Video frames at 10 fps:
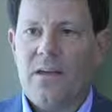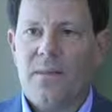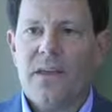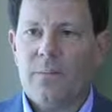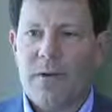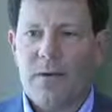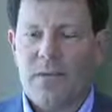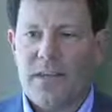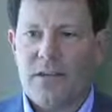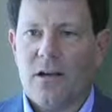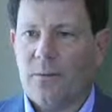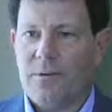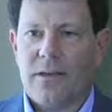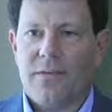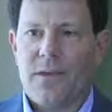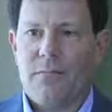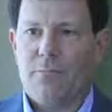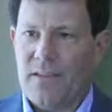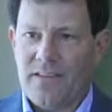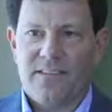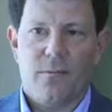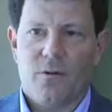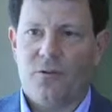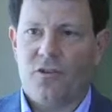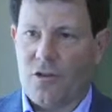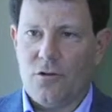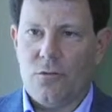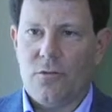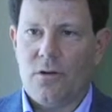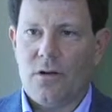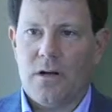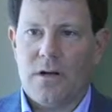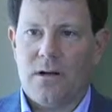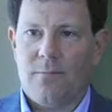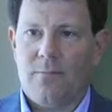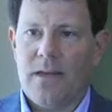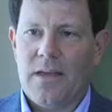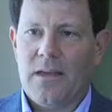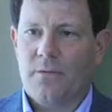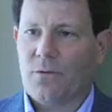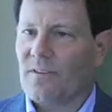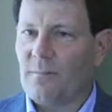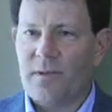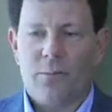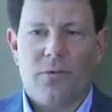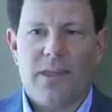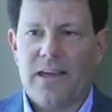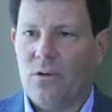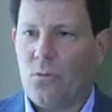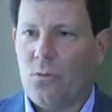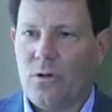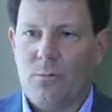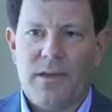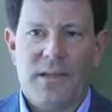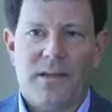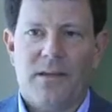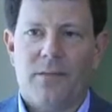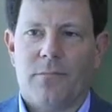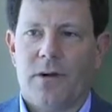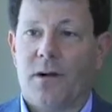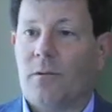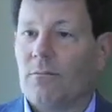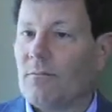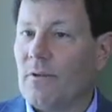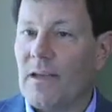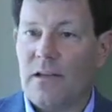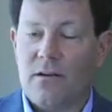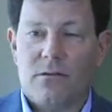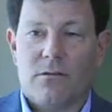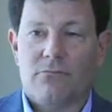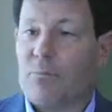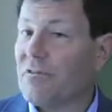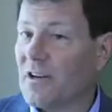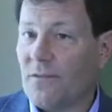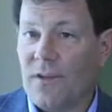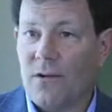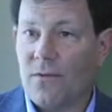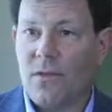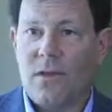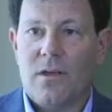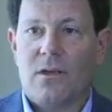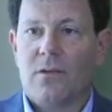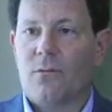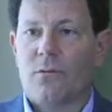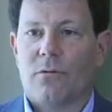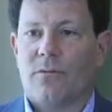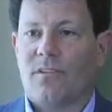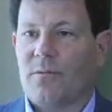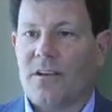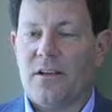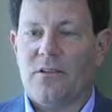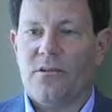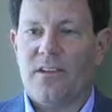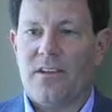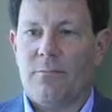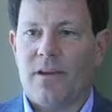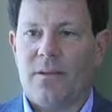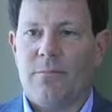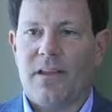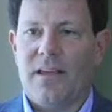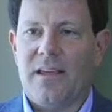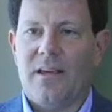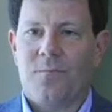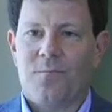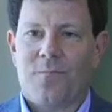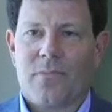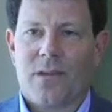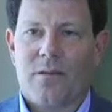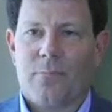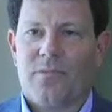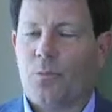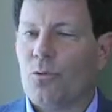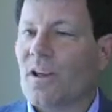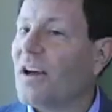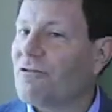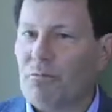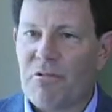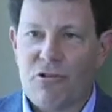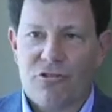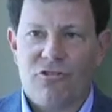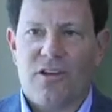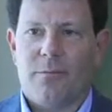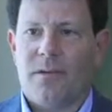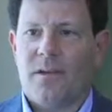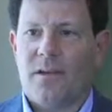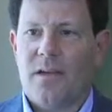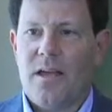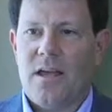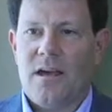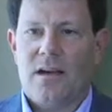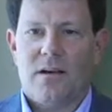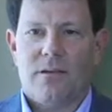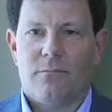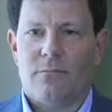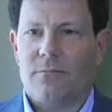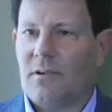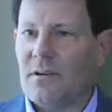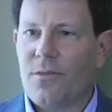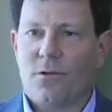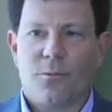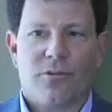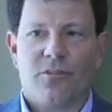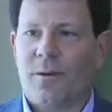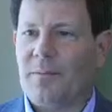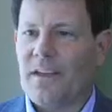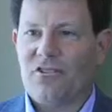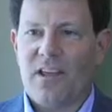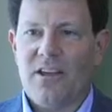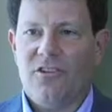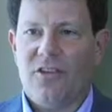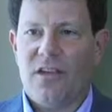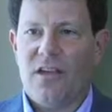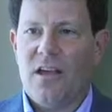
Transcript: Think about the topic that means the most to you. For some people, that will be reproductive health. For somebody else, it might be supporting entrepreneurship. A third person might be education.